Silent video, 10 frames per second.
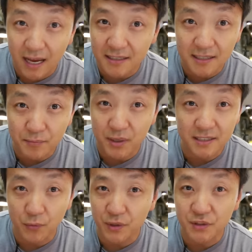laksa
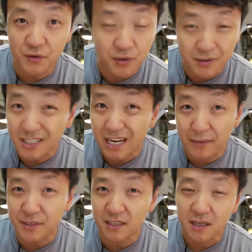place I went to, you don't need
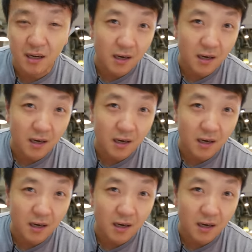chopsticks.